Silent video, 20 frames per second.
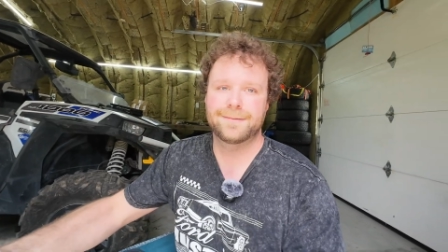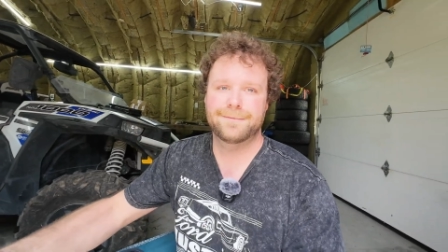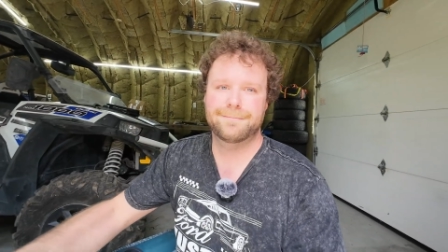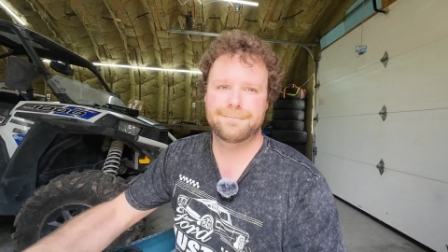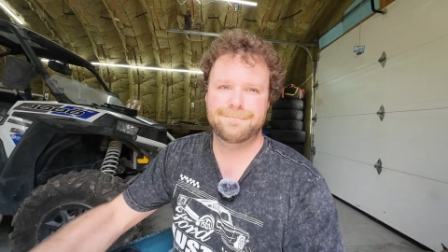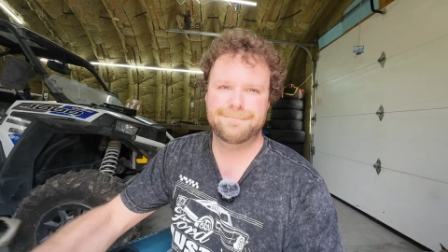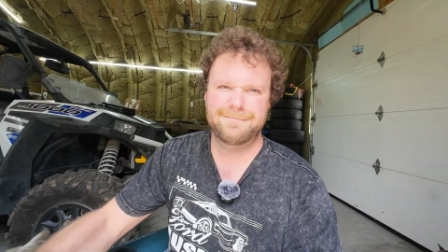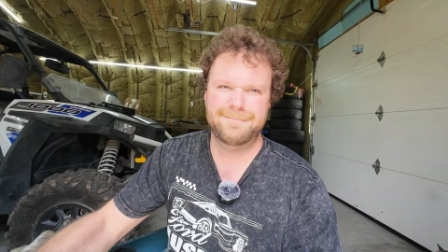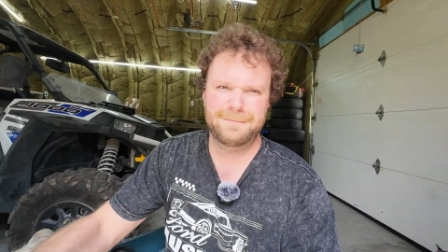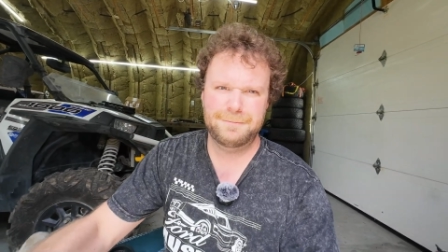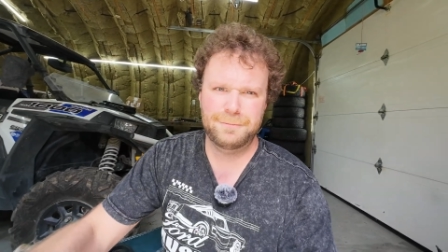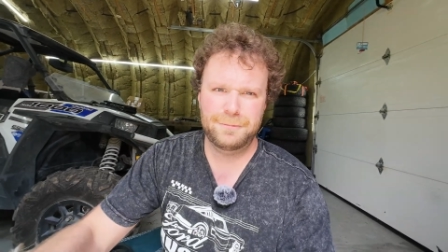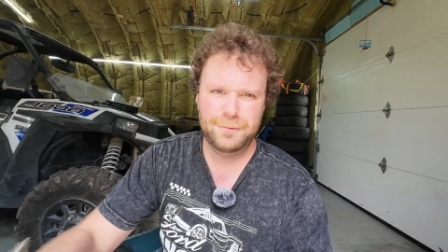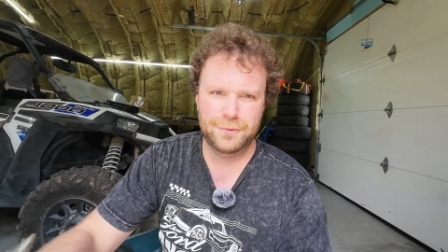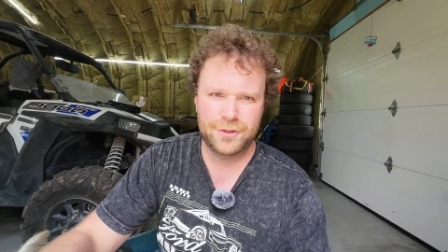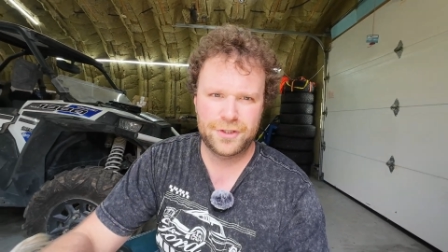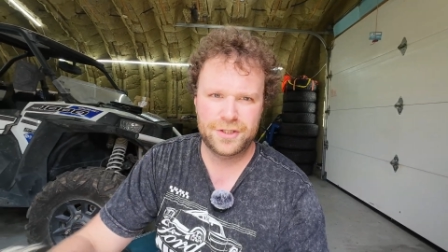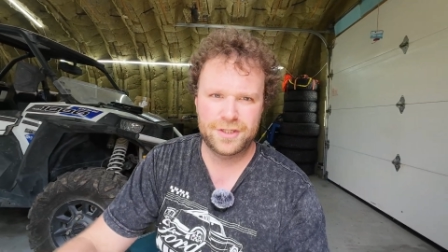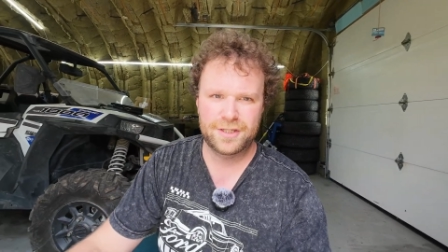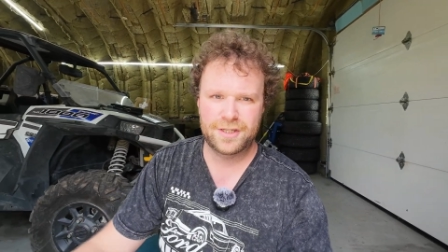
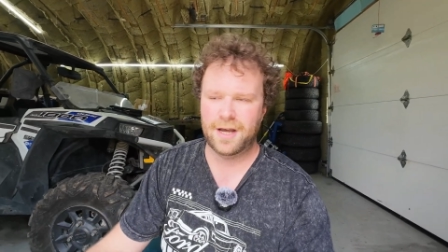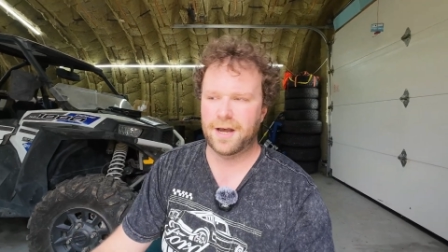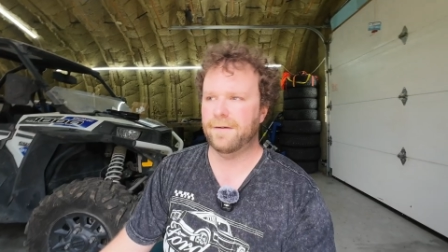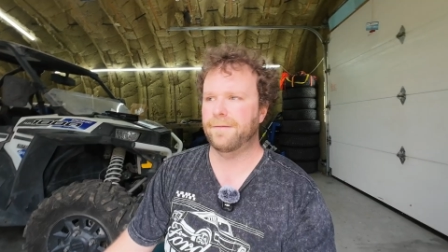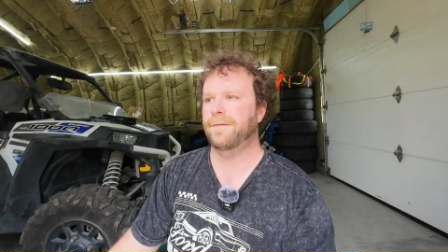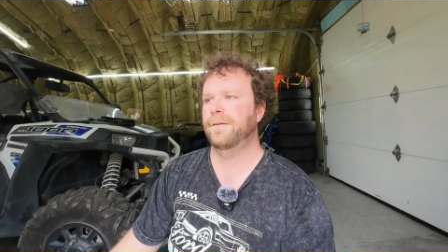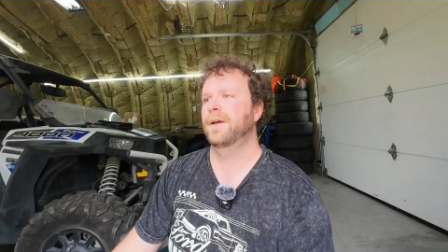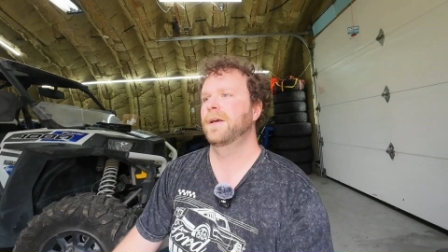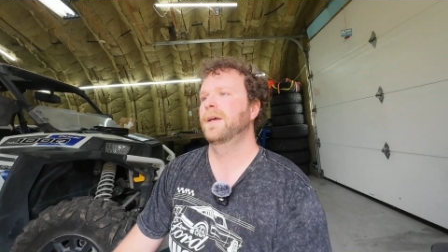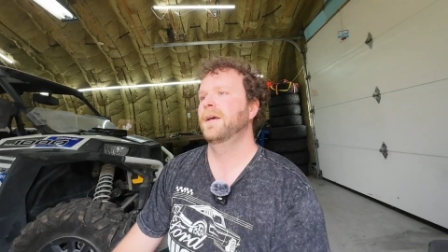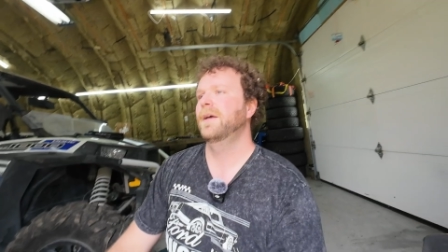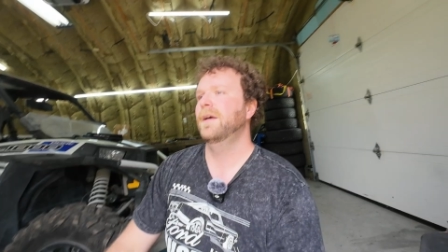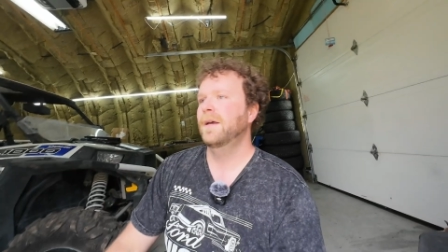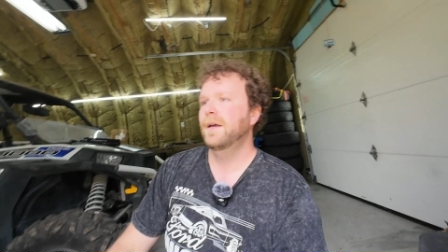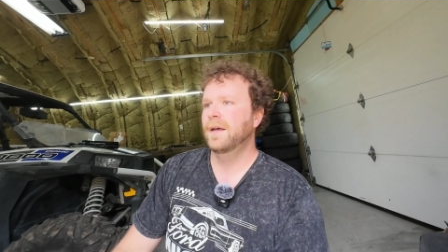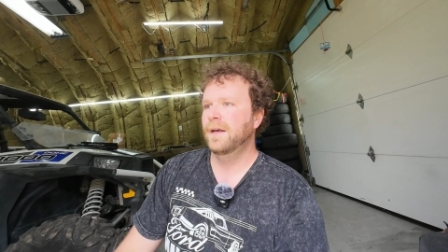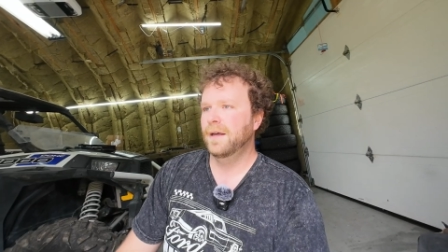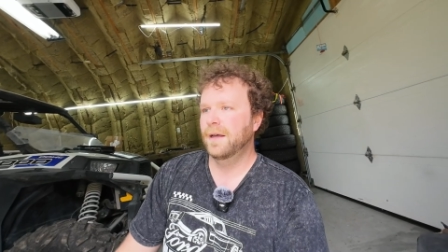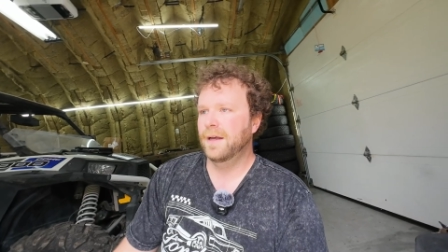Oh, she's tough.